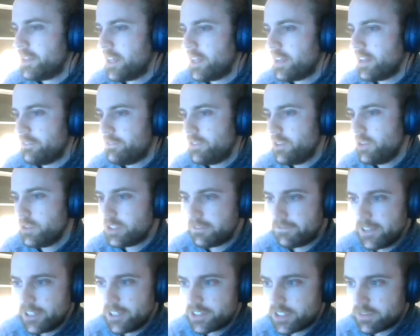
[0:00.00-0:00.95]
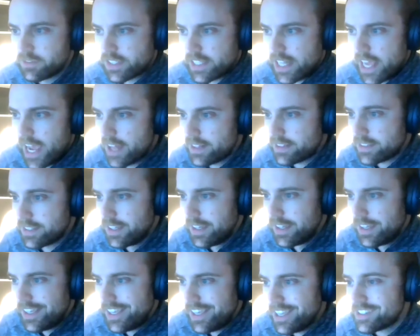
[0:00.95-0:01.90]
then a few defensive stats.
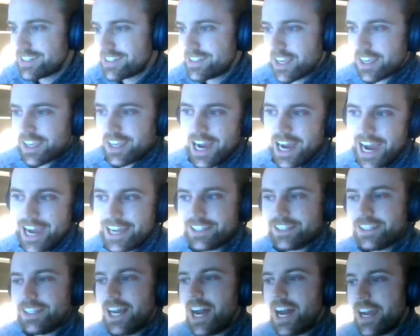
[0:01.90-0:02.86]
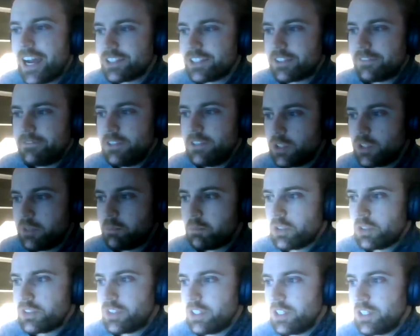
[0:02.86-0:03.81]
He has the second highest fielding
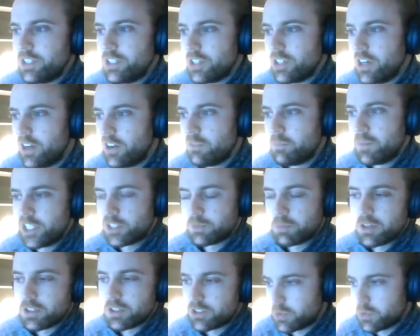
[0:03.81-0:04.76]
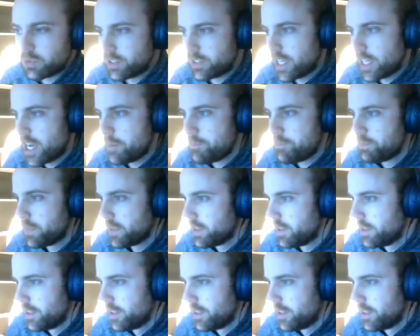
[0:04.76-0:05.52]
percentage in all of baseball at shortstop.